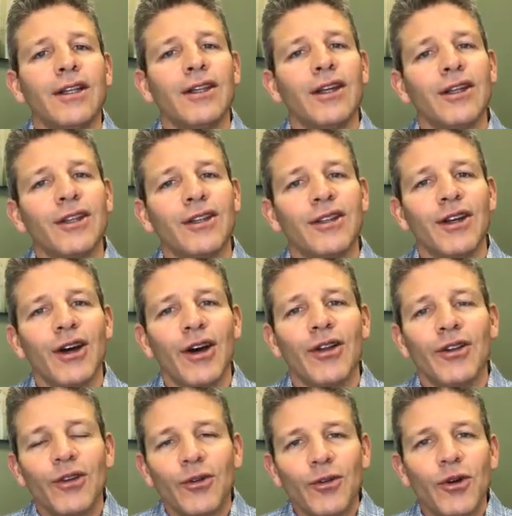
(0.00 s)

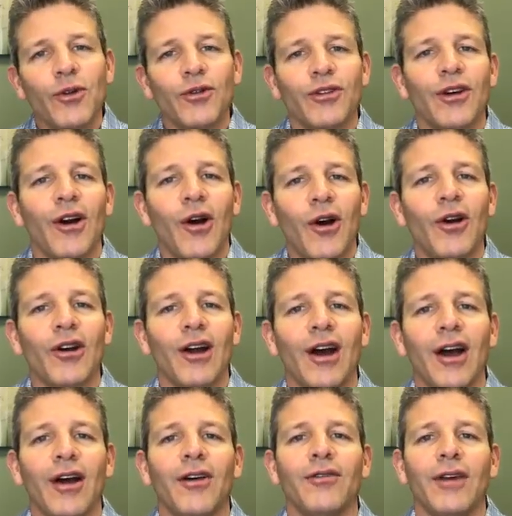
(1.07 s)
the heart
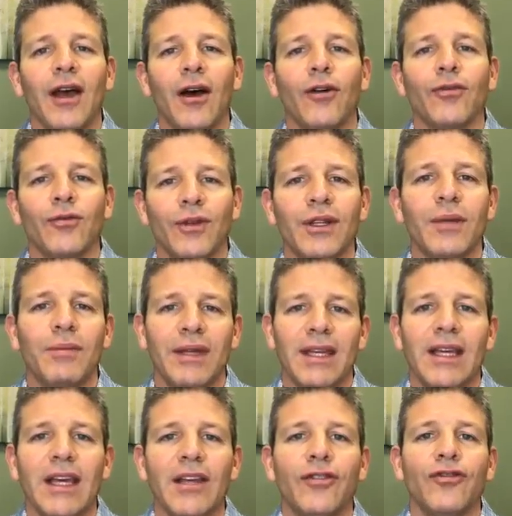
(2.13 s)
of health really
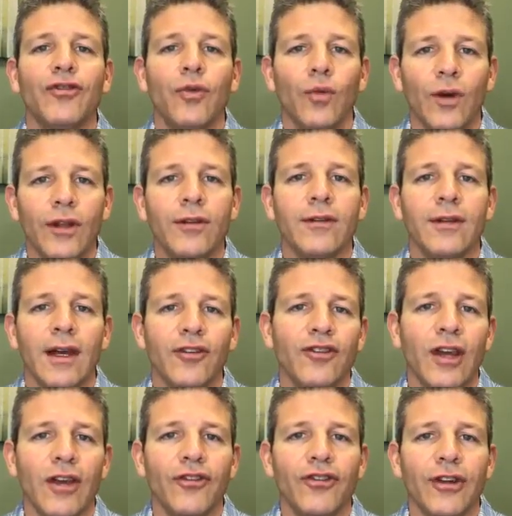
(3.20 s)
begins with
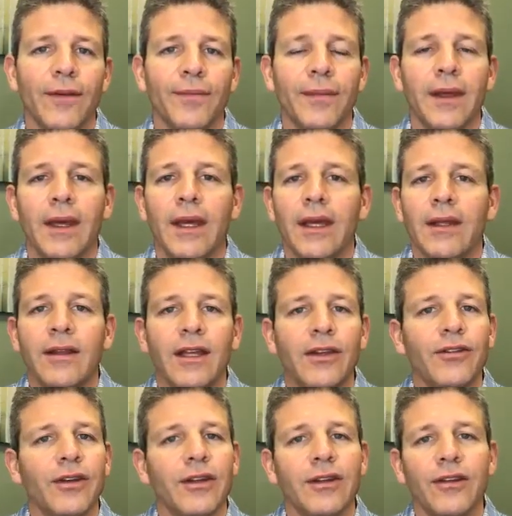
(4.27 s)
digestion.
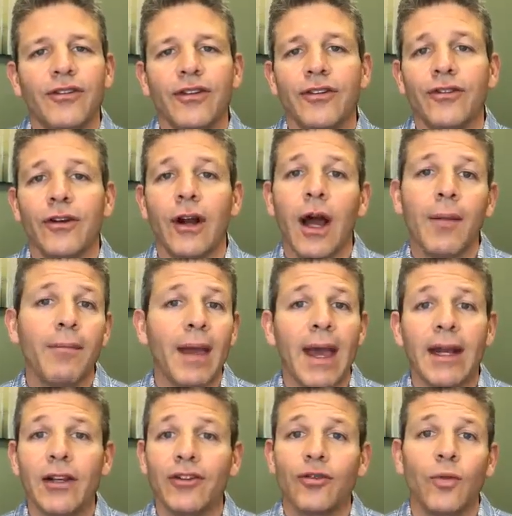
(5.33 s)
These conditions are not
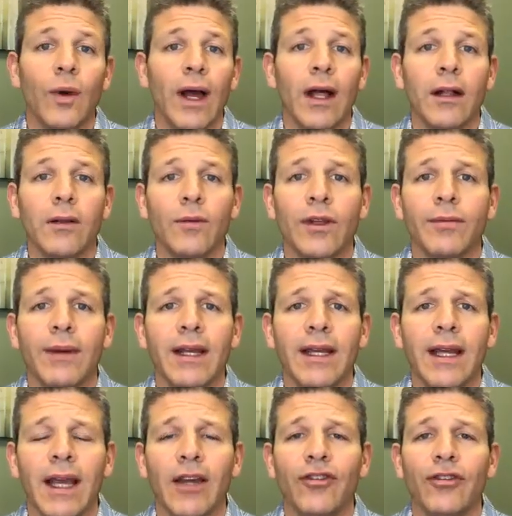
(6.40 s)
managed well with
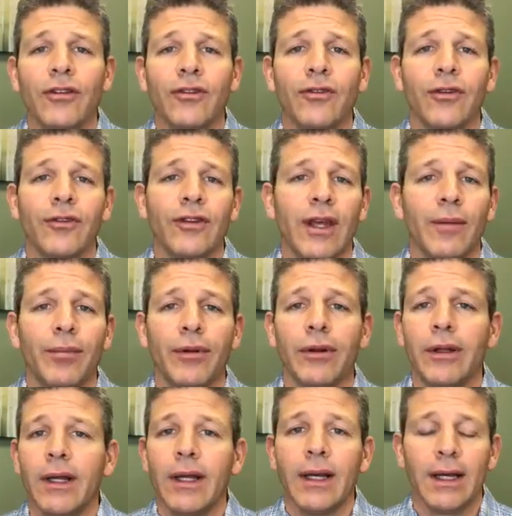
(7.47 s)
medications. For
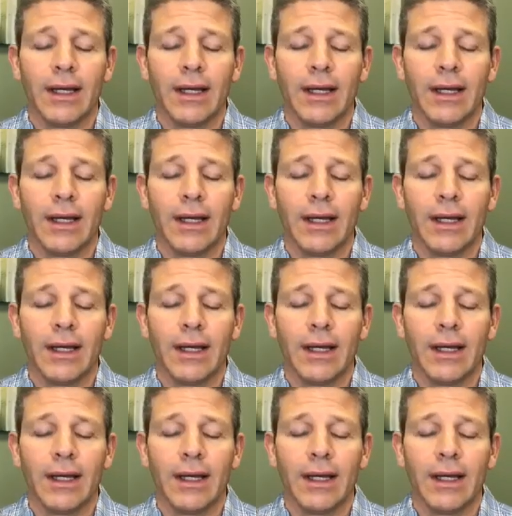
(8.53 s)
example,